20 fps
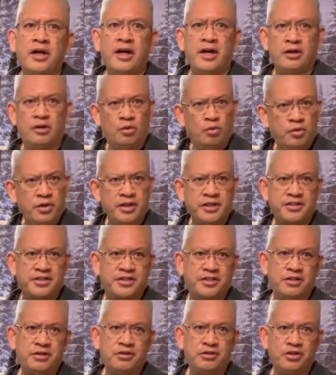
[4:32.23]
had a weak
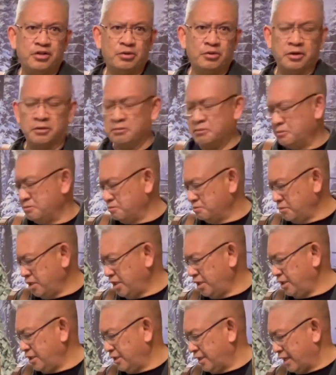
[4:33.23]
sear to it,
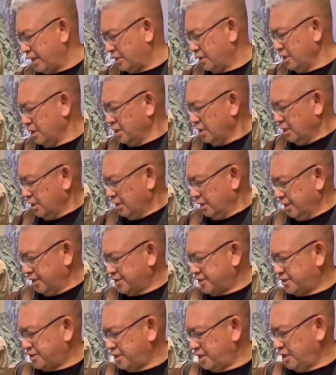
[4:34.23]
meaning that, let's
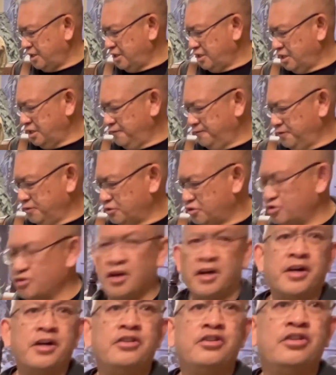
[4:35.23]
say if you're
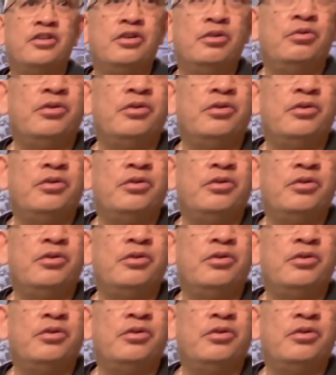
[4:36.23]
trying to